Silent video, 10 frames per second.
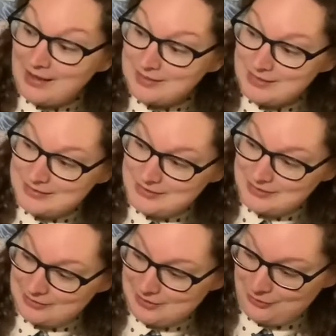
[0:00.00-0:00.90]
This is
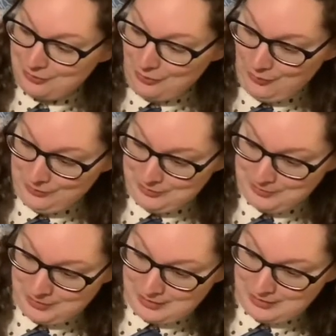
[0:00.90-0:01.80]
a little golden
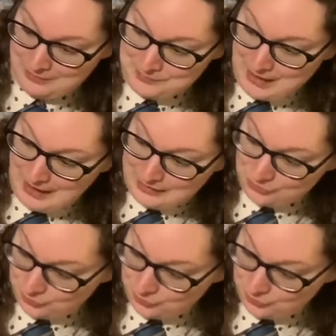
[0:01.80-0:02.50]
book, and it's